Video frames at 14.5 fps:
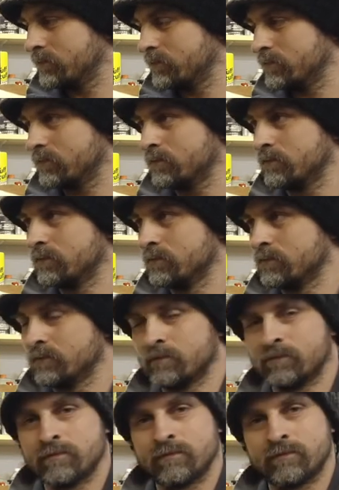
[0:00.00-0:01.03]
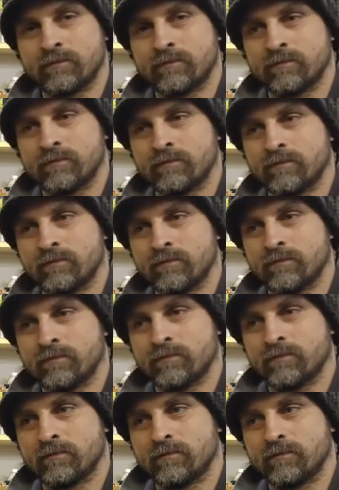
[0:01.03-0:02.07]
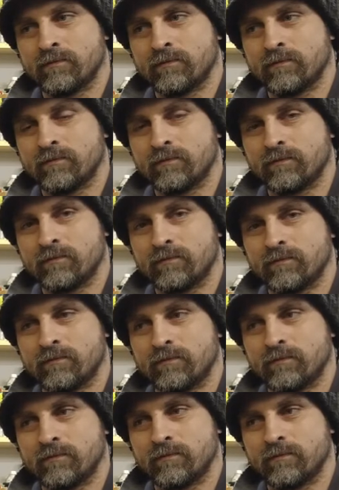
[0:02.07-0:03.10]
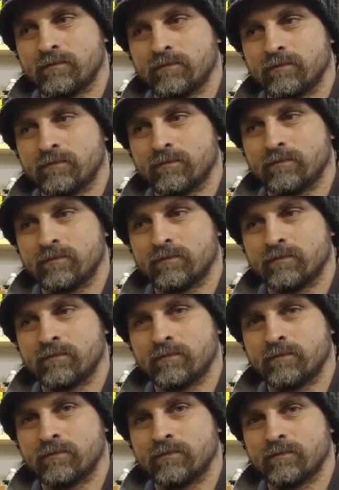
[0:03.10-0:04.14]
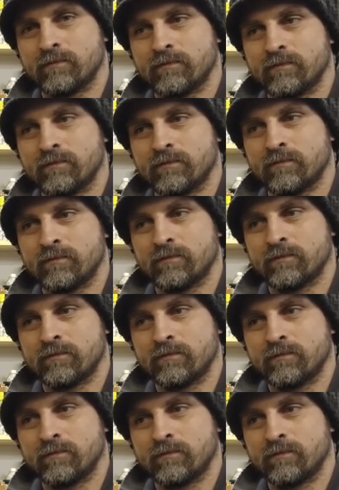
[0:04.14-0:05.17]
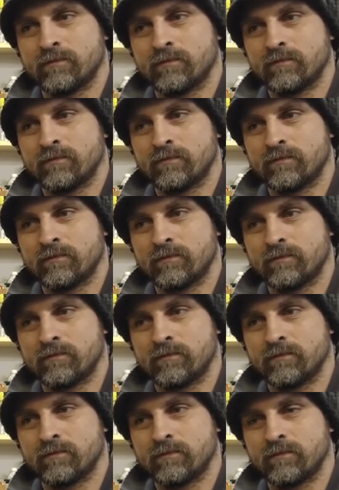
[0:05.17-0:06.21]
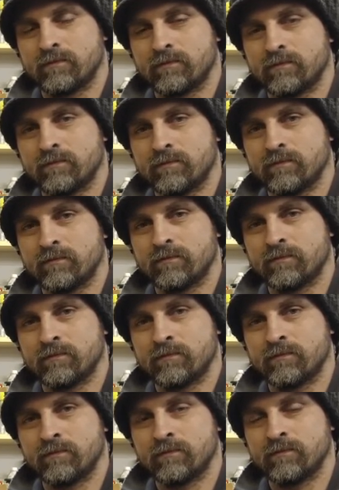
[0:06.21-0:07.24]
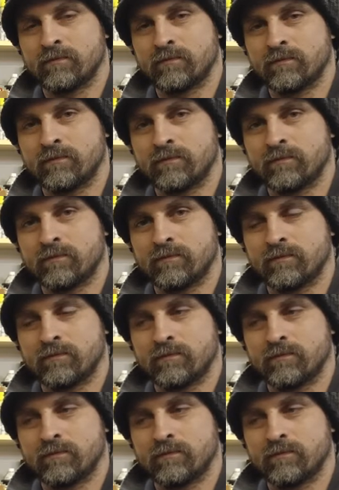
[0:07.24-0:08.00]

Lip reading: No words are spoken by the person on screen.